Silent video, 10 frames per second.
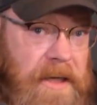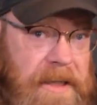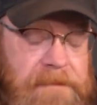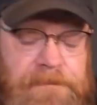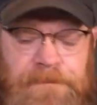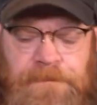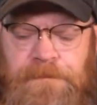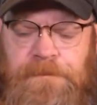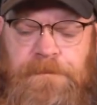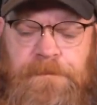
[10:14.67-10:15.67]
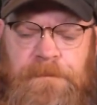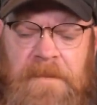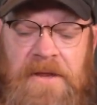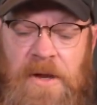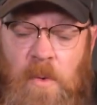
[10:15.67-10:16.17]
here.
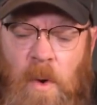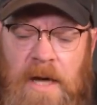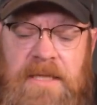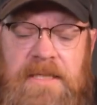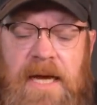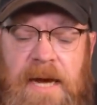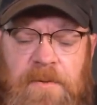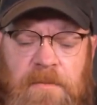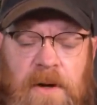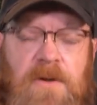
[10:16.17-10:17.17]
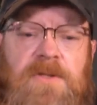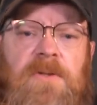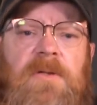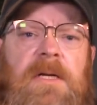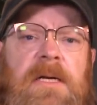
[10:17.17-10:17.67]
There was a
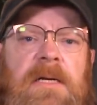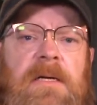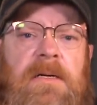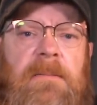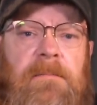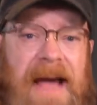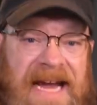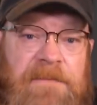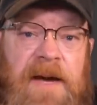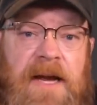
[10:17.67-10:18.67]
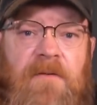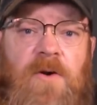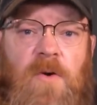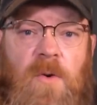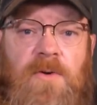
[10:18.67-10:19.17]
proposal backed by
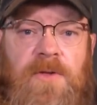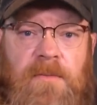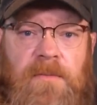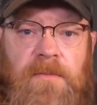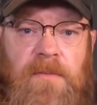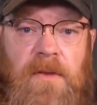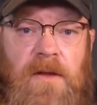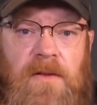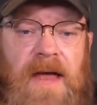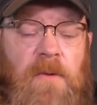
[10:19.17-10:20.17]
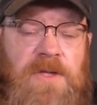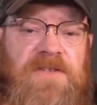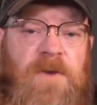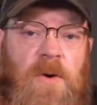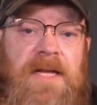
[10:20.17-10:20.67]
Governor Northam that
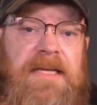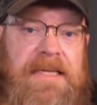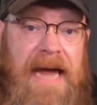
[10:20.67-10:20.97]
was voted